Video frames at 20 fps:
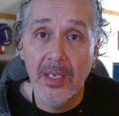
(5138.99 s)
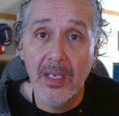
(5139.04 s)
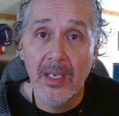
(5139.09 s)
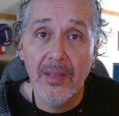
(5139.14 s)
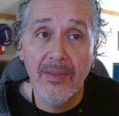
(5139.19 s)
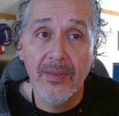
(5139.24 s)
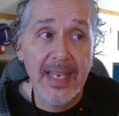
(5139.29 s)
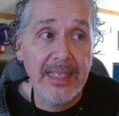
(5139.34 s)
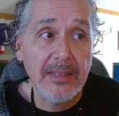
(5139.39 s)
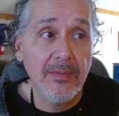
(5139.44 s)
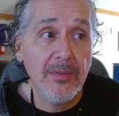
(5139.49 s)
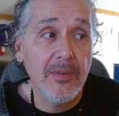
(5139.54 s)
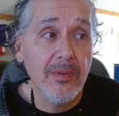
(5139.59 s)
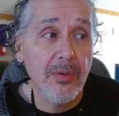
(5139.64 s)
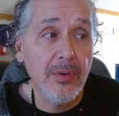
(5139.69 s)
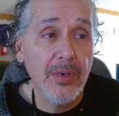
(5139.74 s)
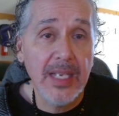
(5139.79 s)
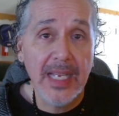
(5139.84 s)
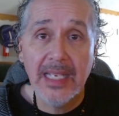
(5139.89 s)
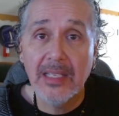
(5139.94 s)
And that
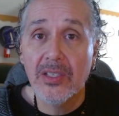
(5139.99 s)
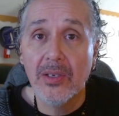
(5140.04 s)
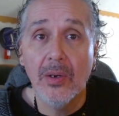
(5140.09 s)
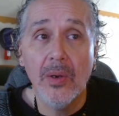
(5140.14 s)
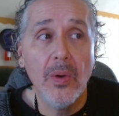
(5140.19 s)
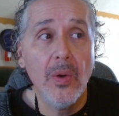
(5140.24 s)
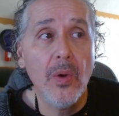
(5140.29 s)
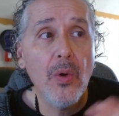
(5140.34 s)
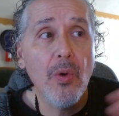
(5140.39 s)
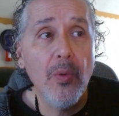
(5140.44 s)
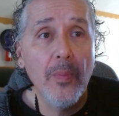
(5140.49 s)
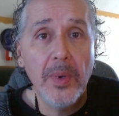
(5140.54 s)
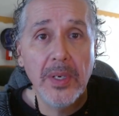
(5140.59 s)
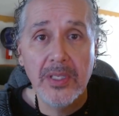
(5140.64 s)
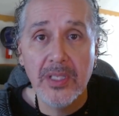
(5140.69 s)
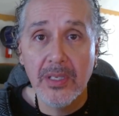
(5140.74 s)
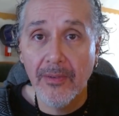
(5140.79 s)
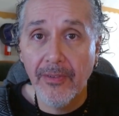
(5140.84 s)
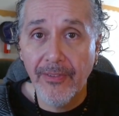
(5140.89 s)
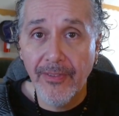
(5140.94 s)
creates a whole
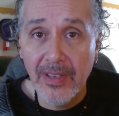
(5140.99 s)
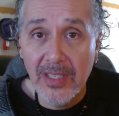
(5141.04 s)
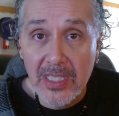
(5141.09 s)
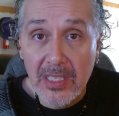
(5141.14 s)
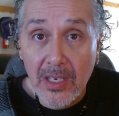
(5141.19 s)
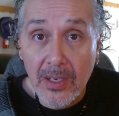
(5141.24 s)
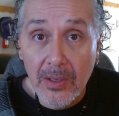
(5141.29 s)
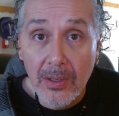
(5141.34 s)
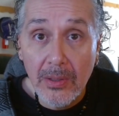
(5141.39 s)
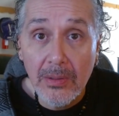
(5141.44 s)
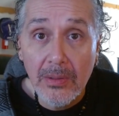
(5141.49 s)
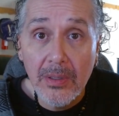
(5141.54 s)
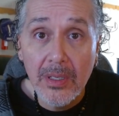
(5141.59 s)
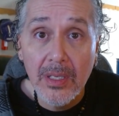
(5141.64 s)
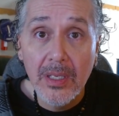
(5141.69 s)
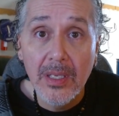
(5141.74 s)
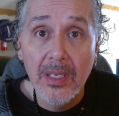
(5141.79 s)
bunch of physical